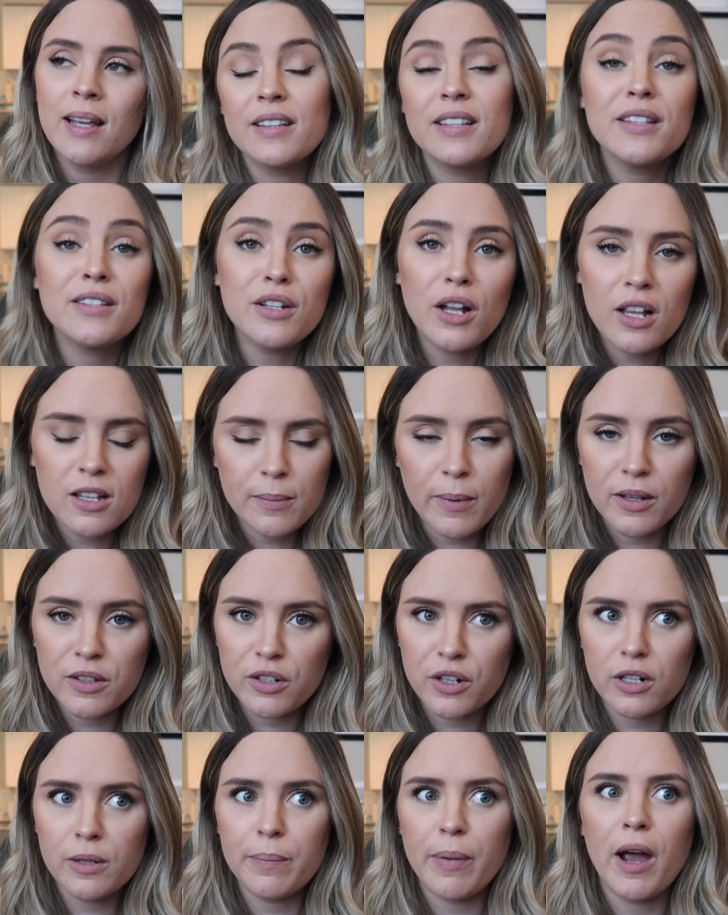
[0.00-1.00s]
This is not
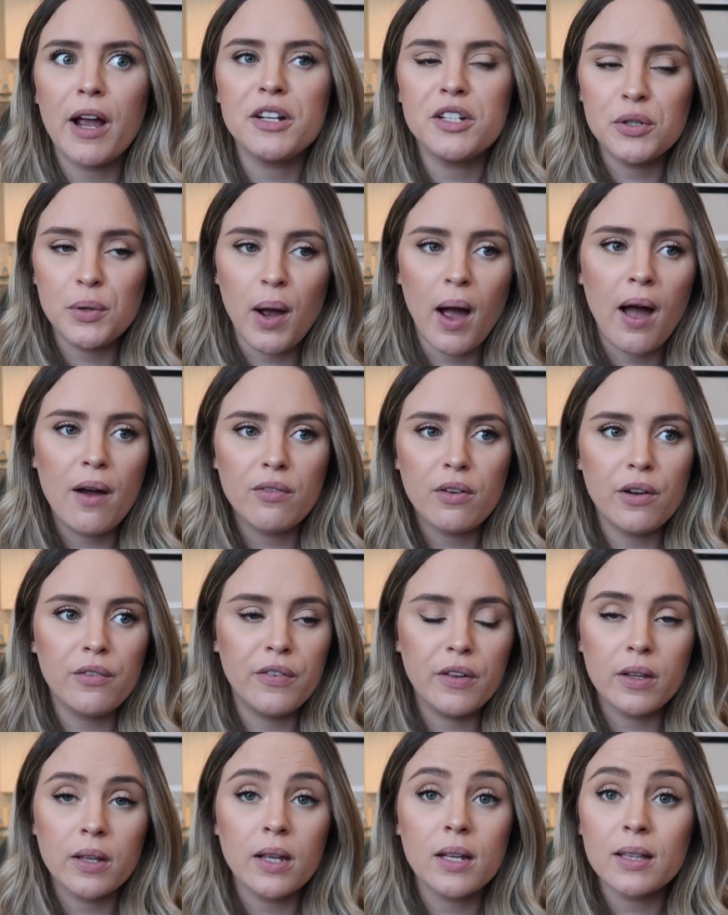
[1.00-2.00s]
sponsored, but I do have
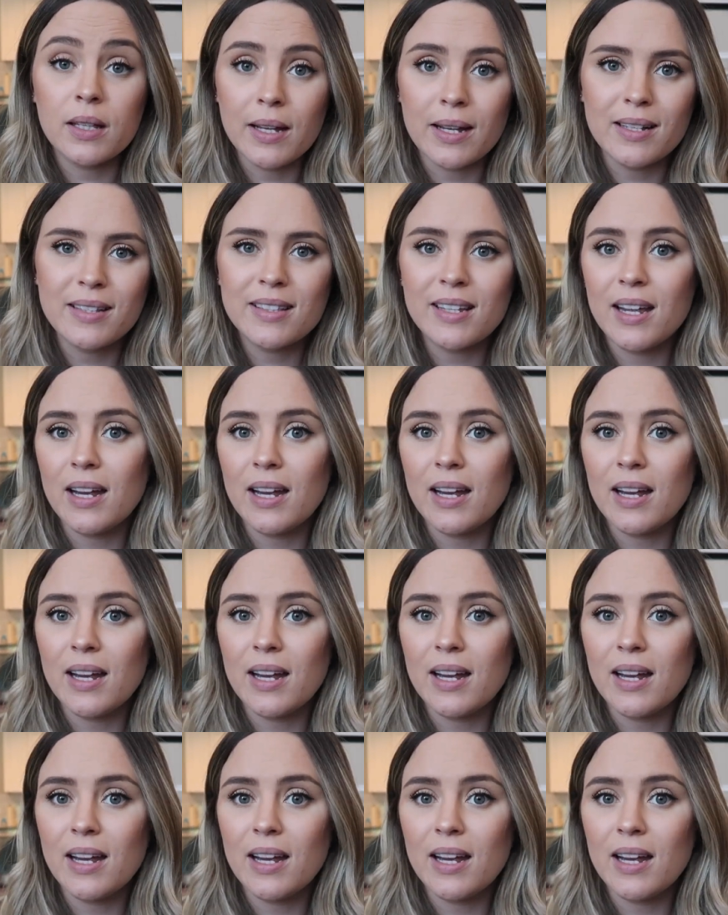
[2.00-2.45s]
affiliate links